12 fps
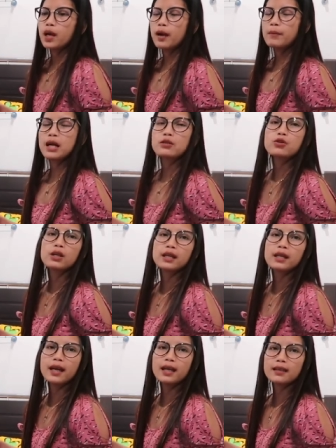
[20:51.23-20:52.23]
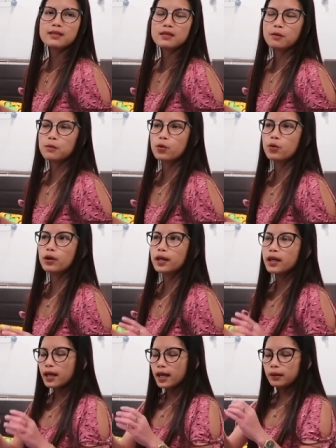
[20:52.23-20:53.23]
actually getting some
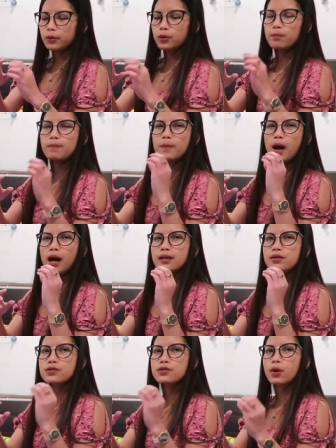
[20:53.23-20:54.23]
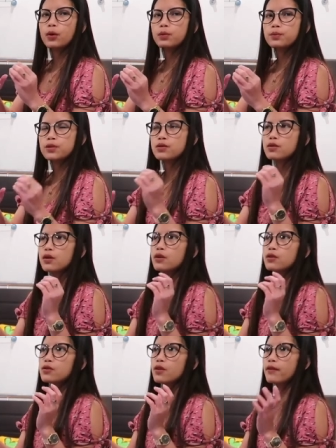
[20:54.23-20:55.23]
more bar soaps.
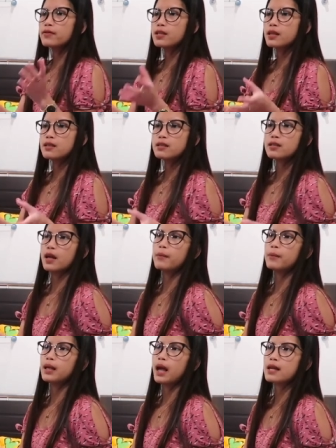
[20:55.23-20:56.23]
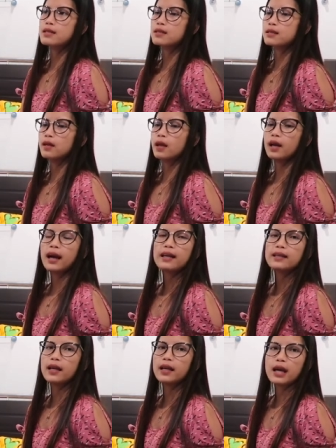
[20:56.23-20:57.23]
So I've sent some last year
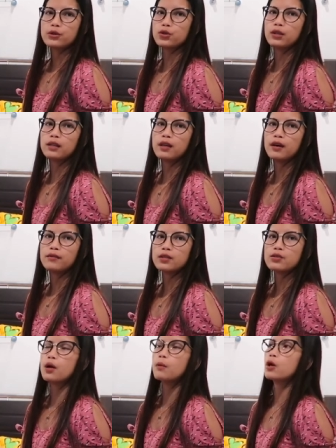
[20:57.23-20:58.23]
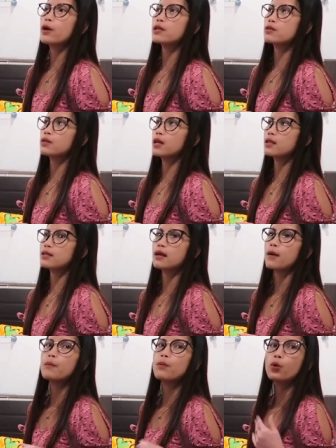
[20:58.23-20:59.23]
and they actually loved it. So I'm going to get
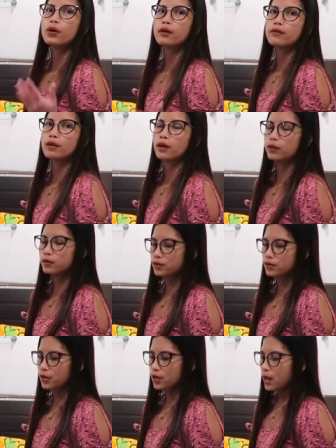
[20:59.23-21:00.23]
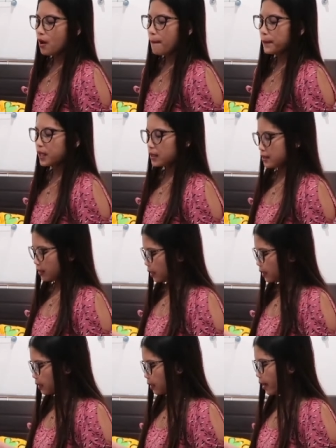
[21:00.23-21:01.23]
some more of those para sa
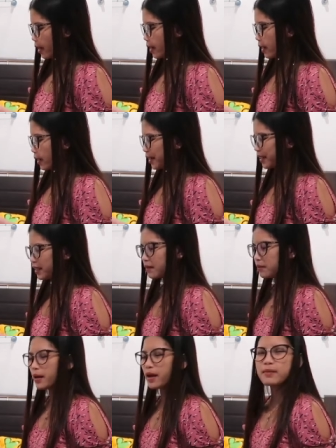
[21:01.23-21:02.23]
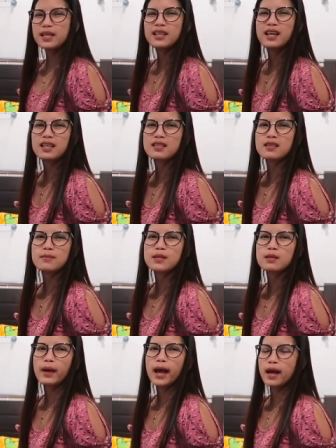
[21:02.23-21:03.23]
kanila, and maybe get some
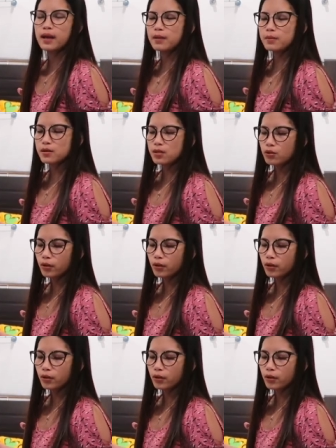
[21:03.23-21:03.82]
Spams